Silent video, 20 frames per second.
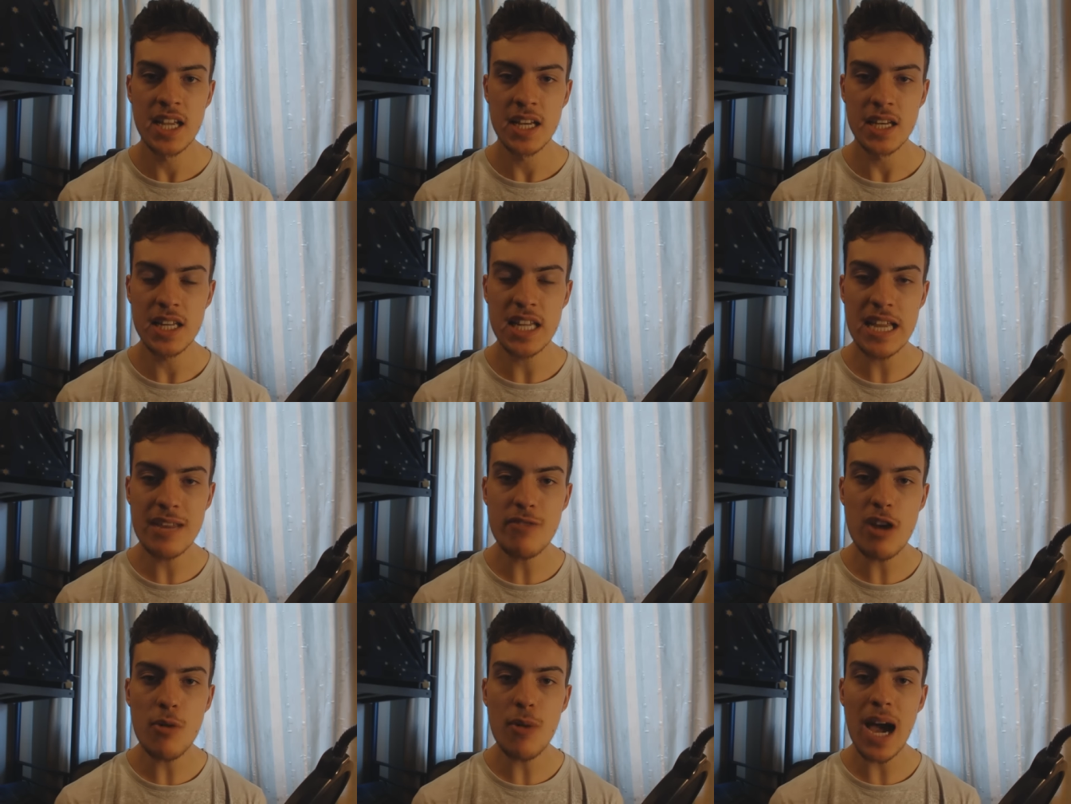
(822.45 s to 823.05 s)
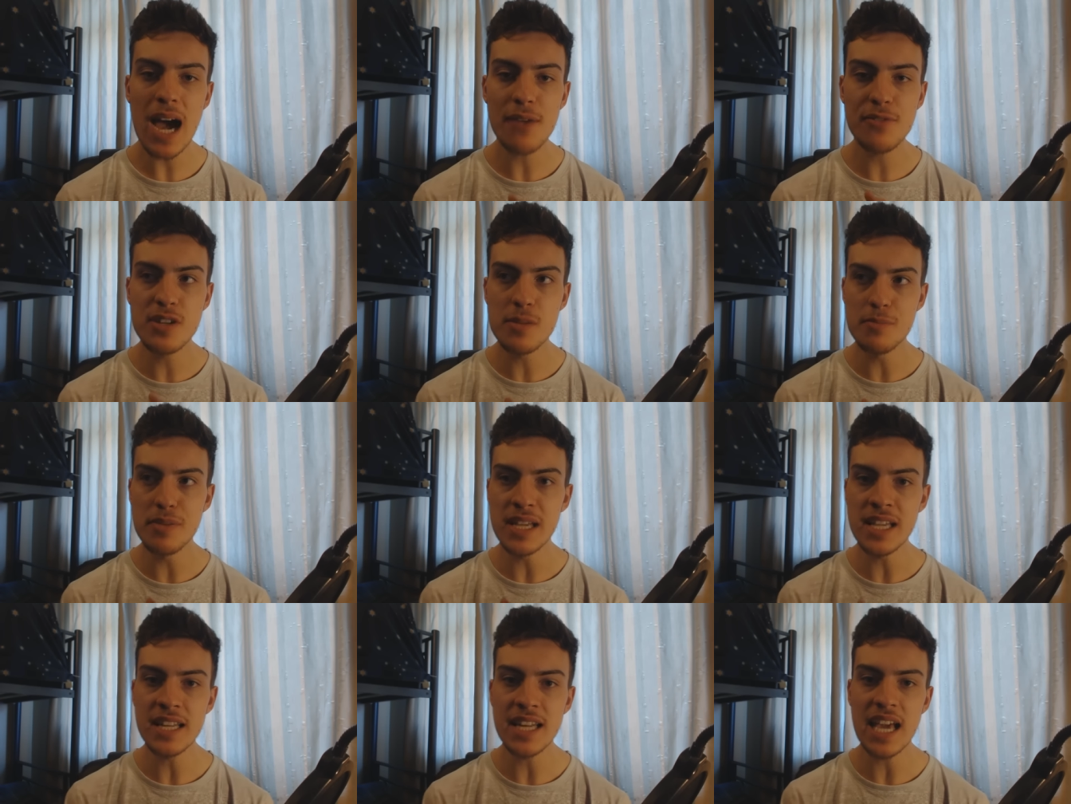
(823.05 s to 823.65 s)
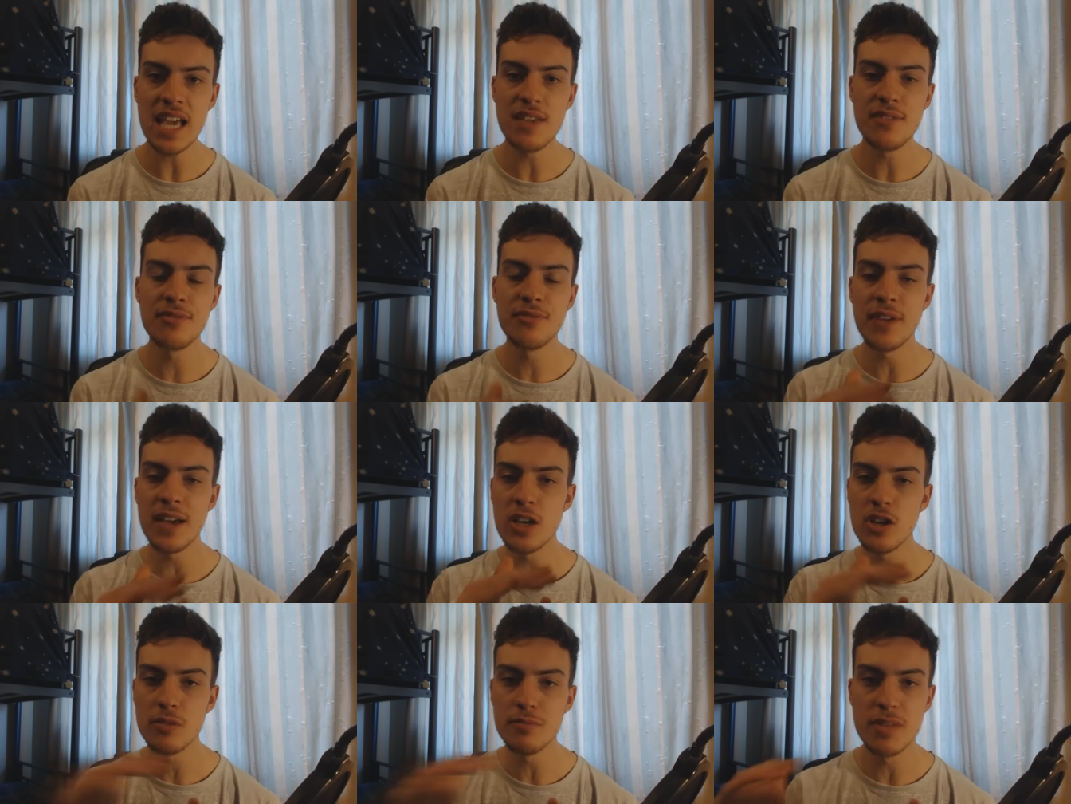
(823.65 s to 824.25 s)
Nero, after being a
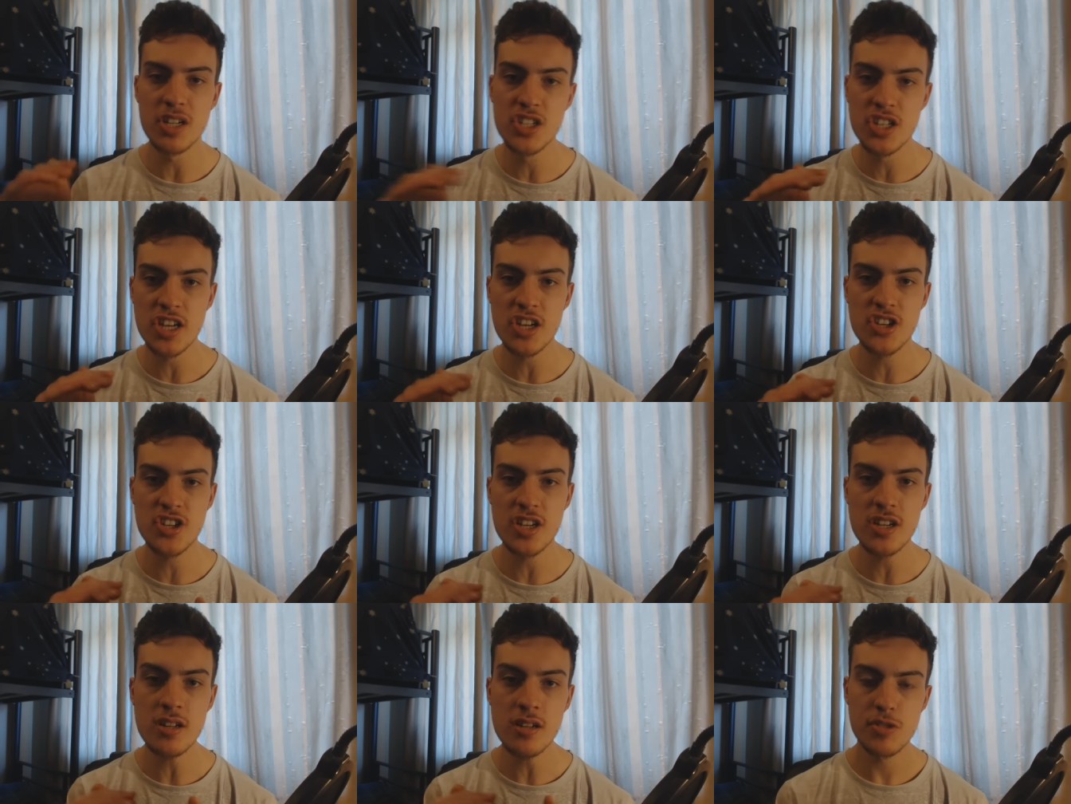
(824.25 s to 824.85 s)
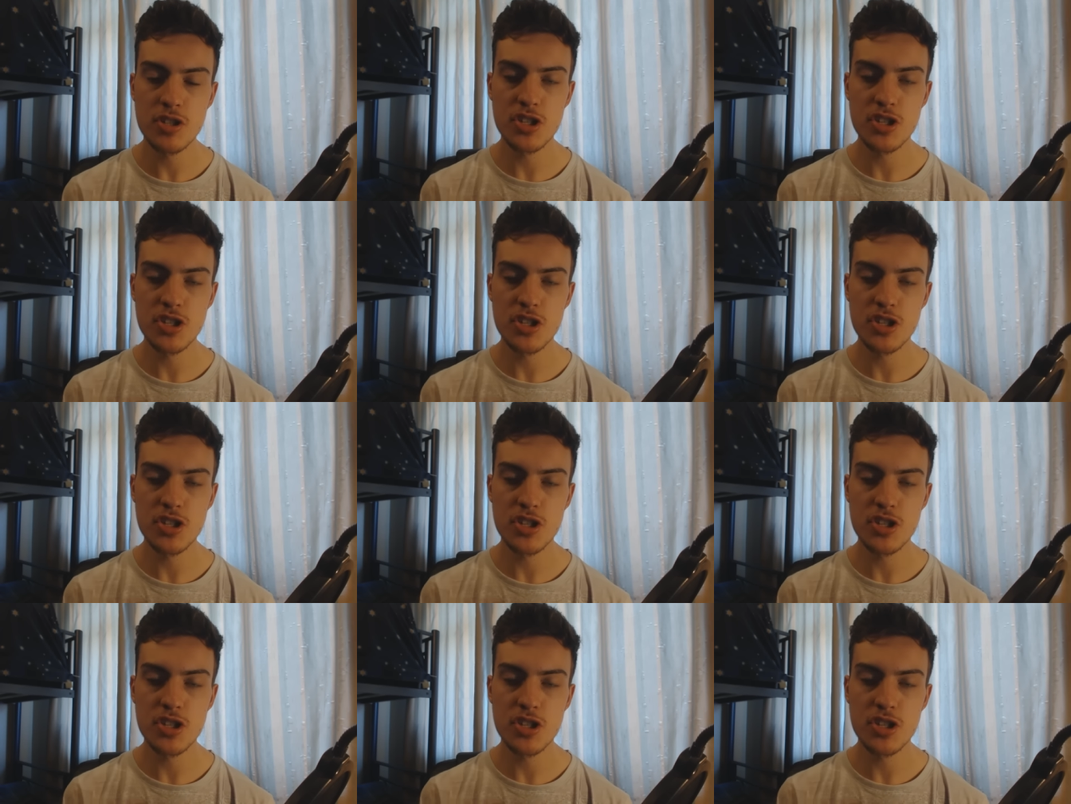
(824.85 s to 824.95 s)
failed magician,